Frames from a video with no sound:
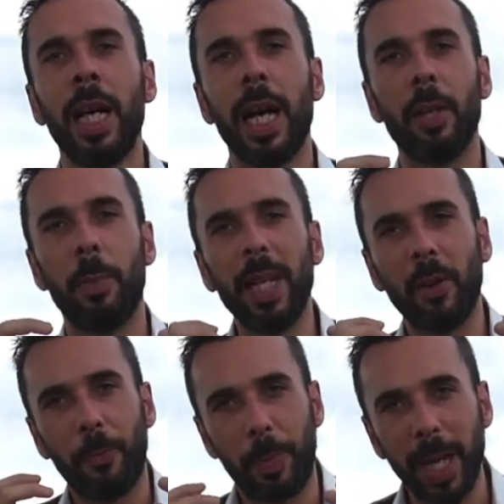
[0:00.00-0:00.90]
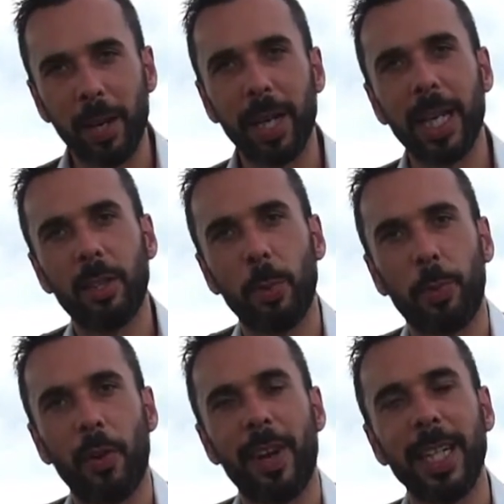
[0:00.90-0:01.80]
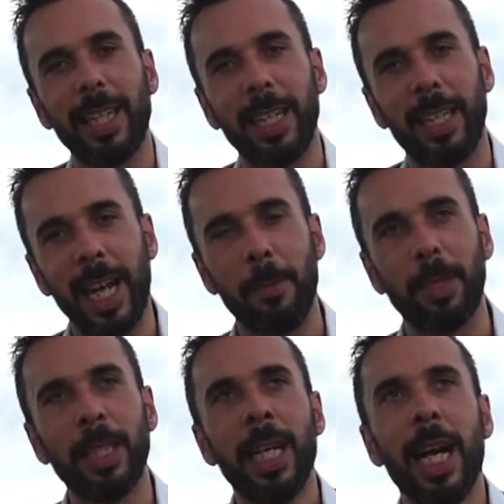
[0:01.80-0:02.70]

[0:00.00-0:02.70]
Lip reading: and a bit of bitterness to provide that depth.